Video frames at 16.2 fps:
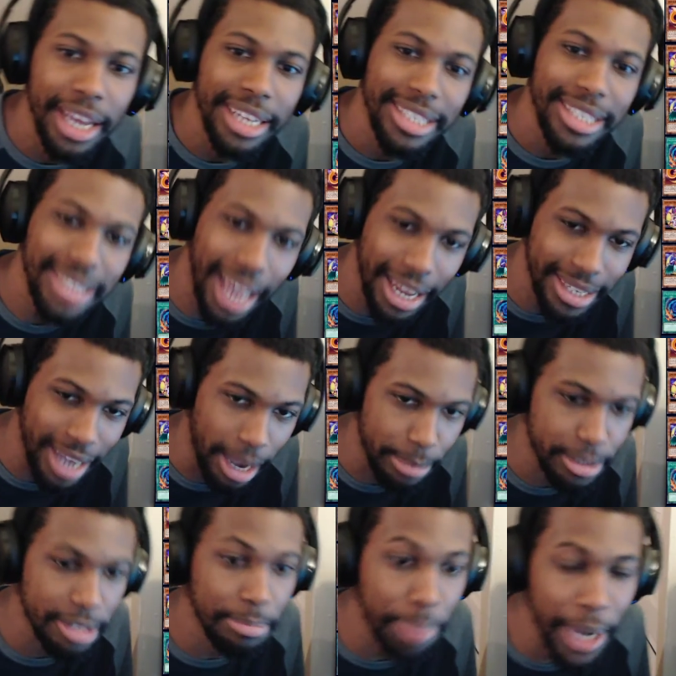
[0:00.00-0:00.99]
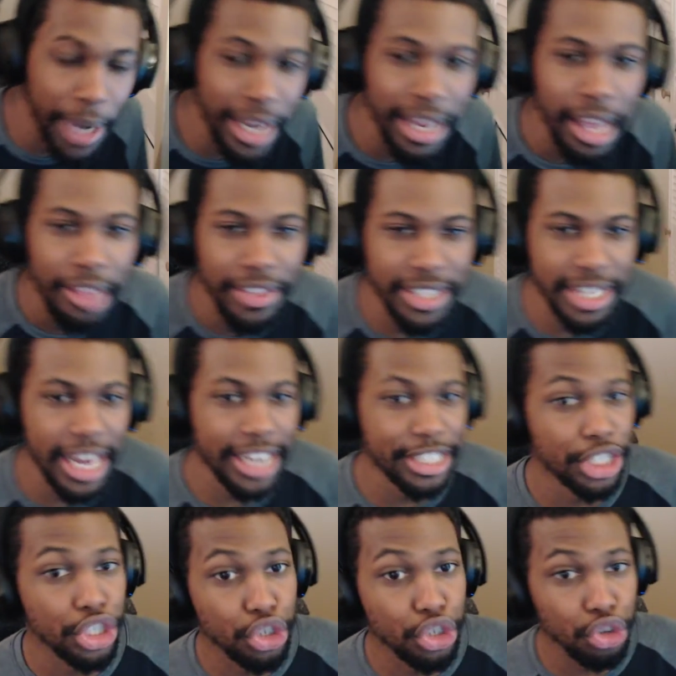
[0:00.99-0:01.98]
Sad times. But this deck is
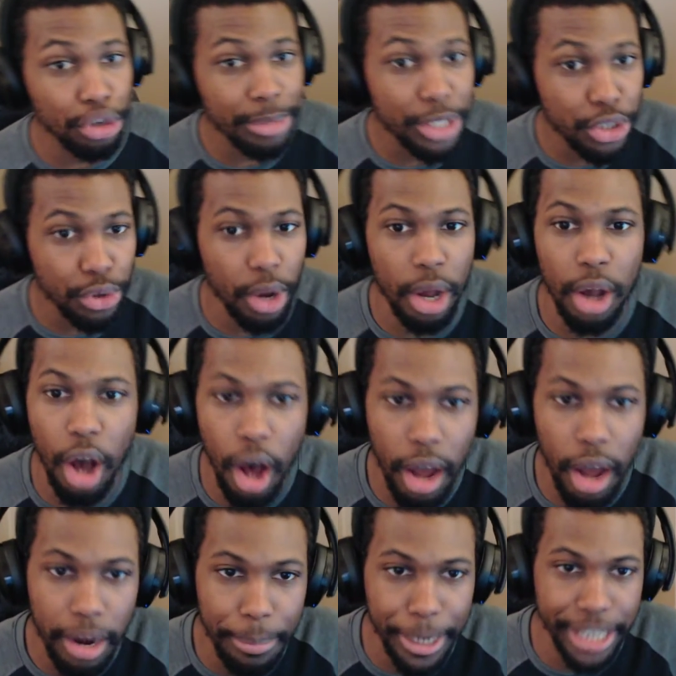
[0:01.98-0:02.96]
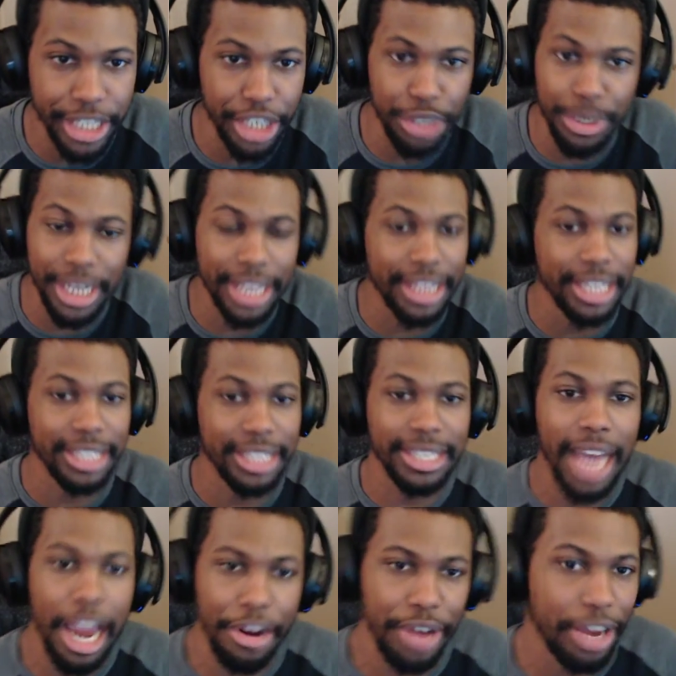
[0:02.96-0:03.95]
extremely strong on a budget. You can get the
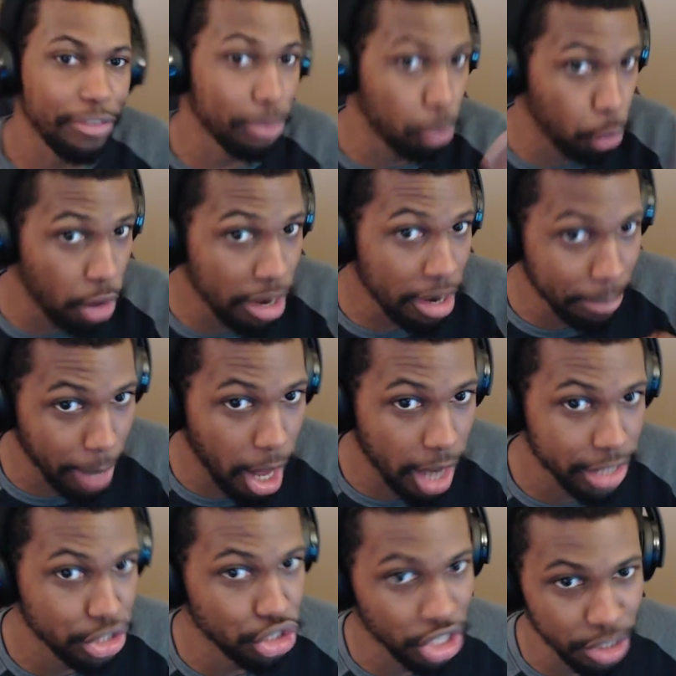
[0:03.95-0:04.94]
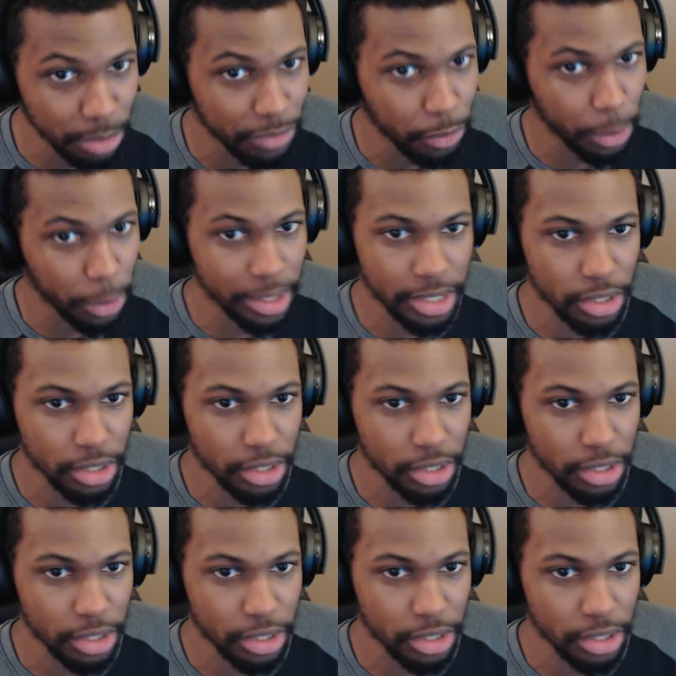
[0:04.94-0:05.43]
entire deck from one box, Judgment Force.